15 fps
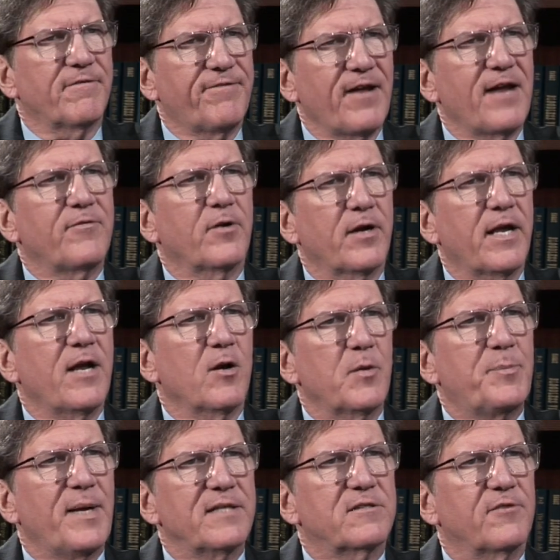favor here
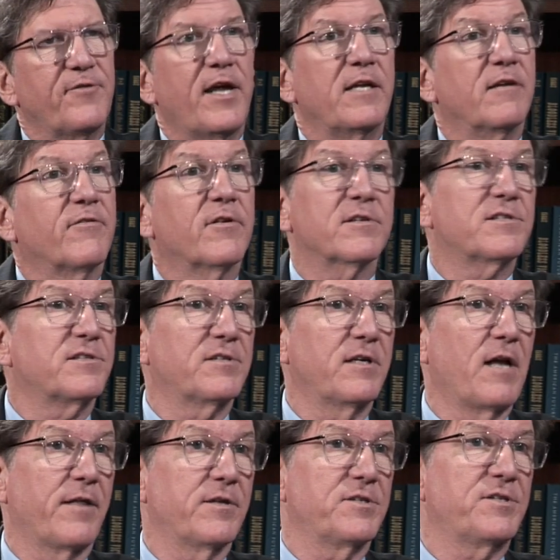in Pennsylvania versus
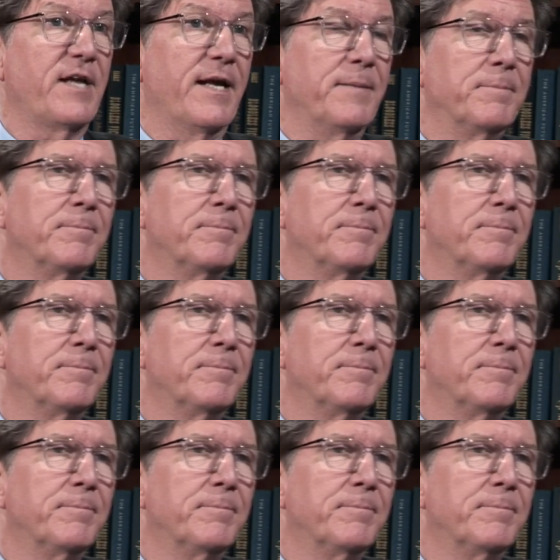another state?